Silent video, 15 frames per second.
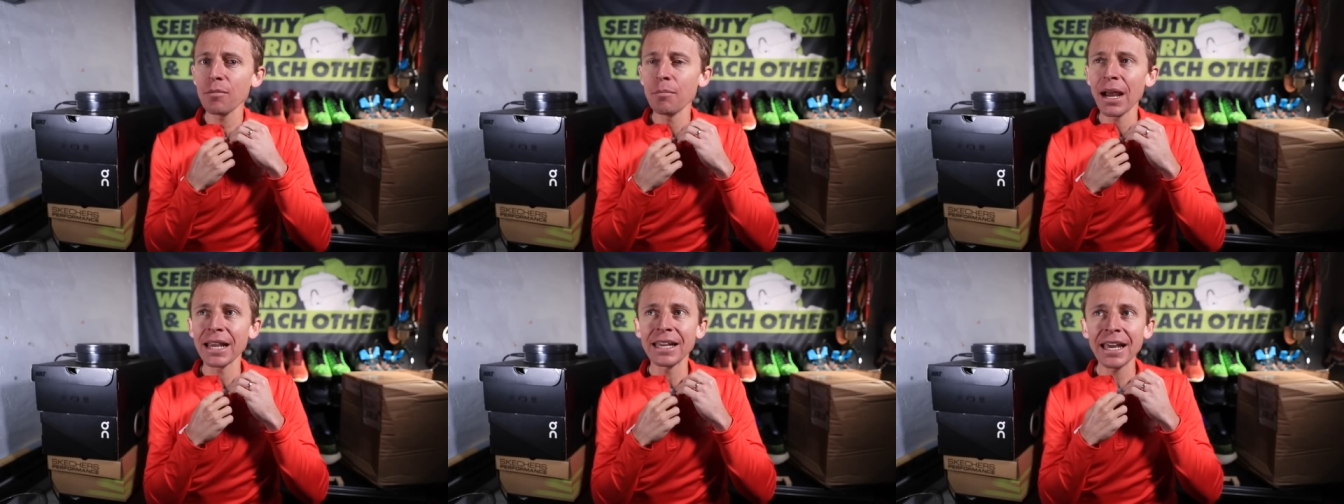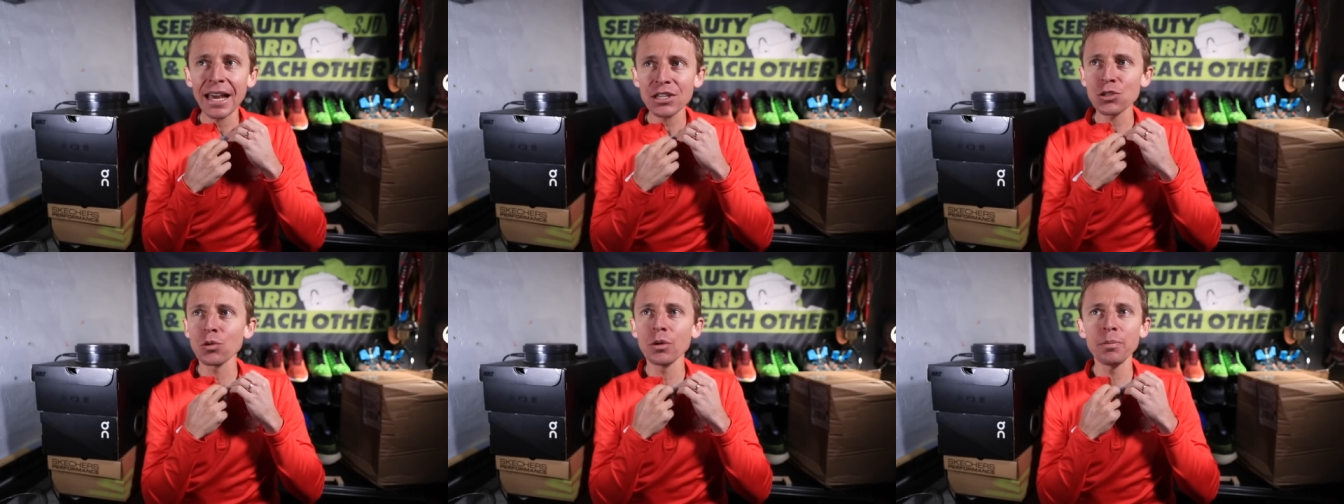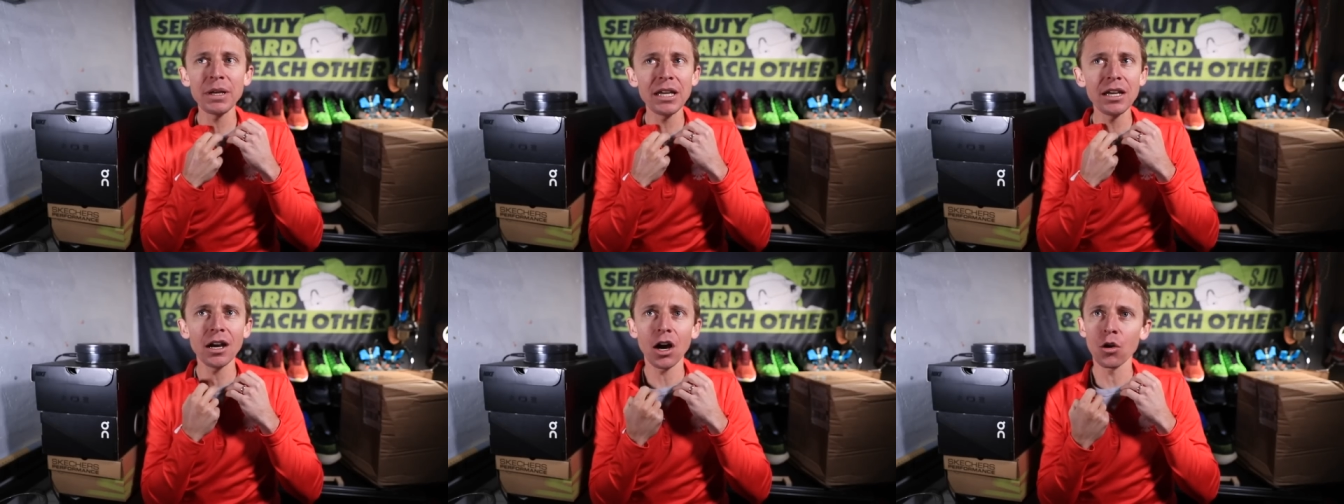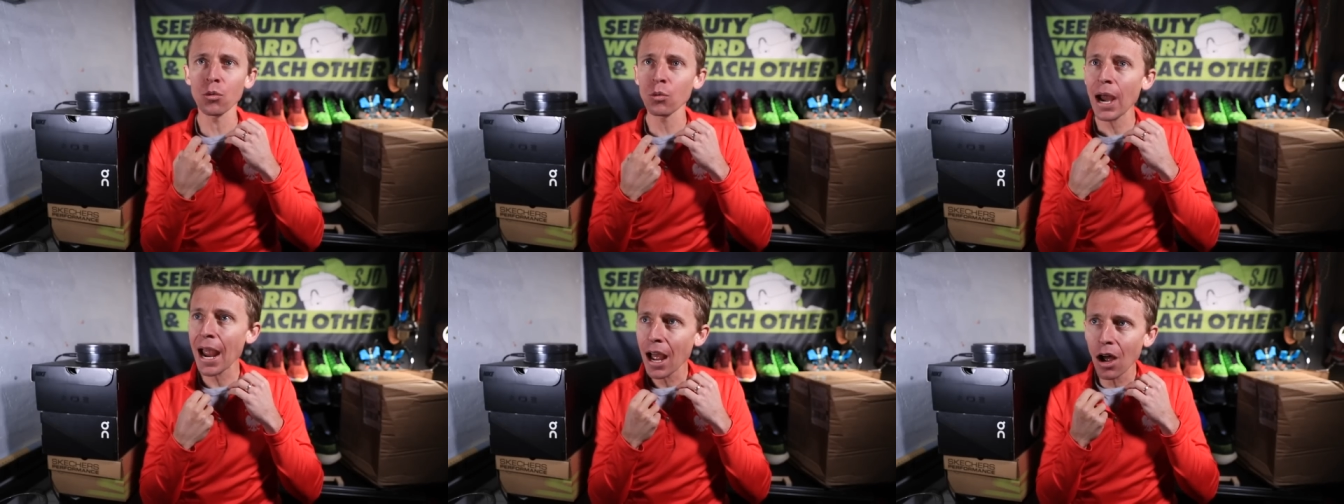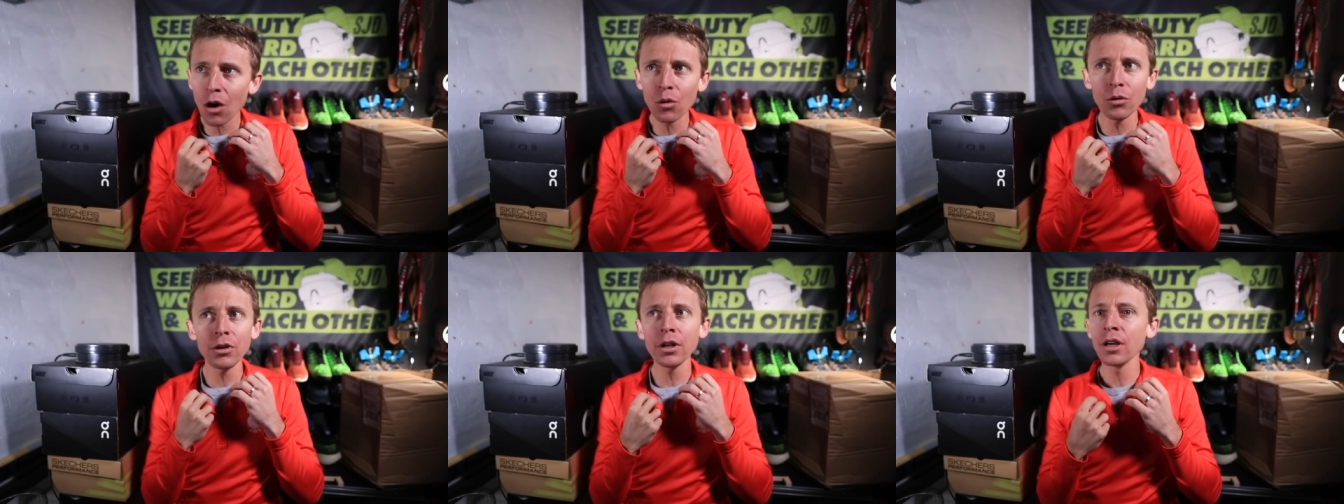my guess would be
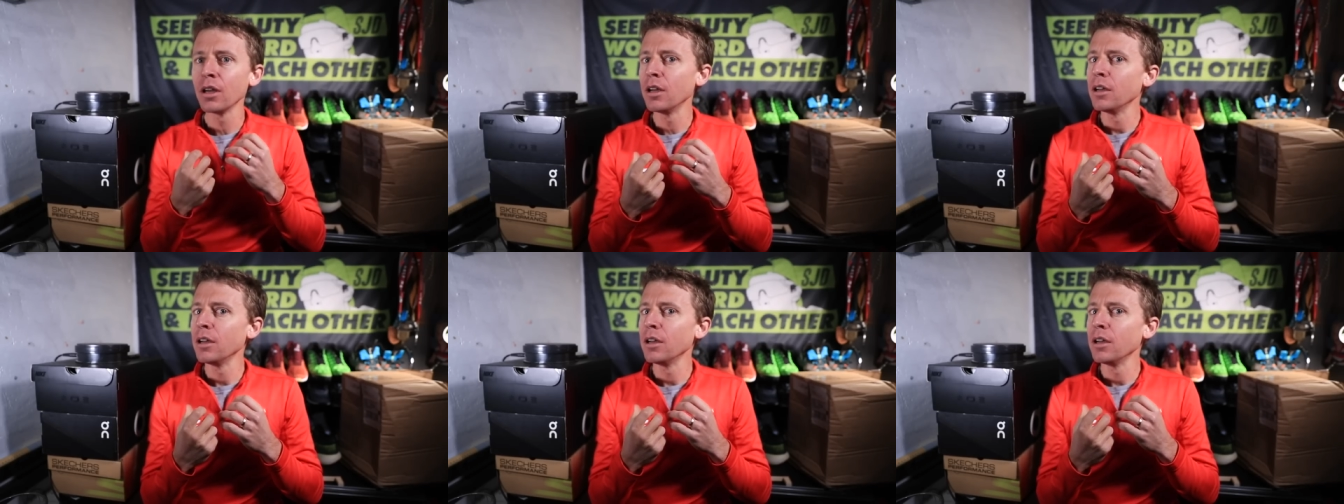around